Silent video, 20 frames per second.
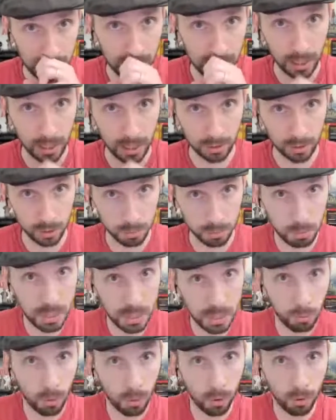Like there's
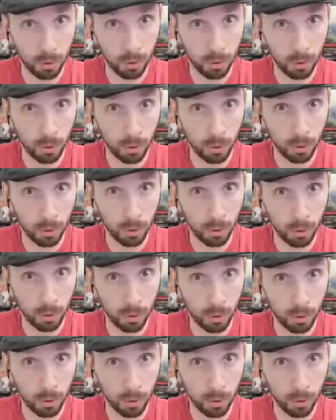people
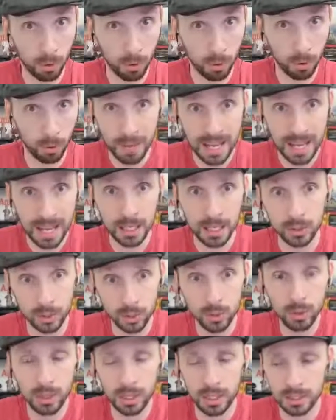that may
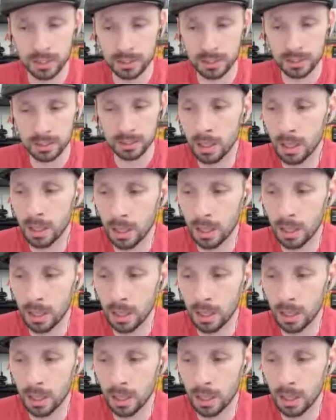do this.